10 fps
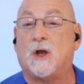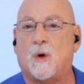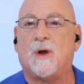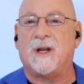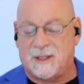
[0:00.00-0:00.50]

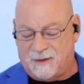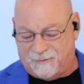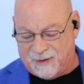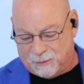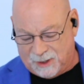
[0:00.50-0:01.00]
according to the
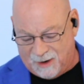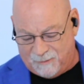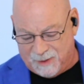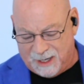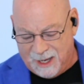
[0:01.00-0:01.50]
federal
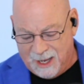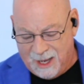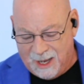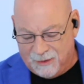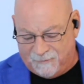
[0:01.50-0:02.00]
government.
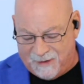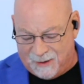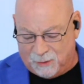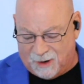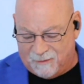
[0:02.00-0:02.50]
The
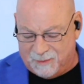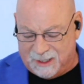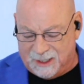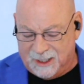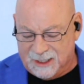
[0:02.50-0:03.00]
federal
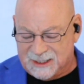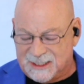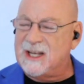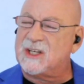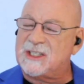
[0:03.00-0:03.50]
government still